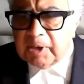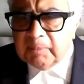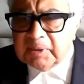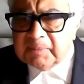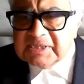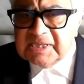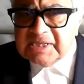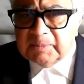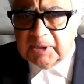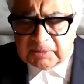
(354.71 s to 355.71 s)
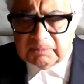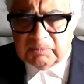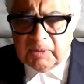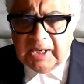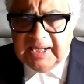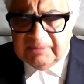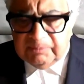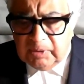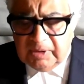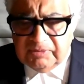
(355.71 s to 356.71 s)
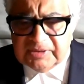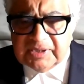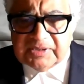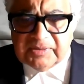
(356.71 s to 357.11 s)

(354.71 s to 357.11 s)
problem is this, my lord. I, with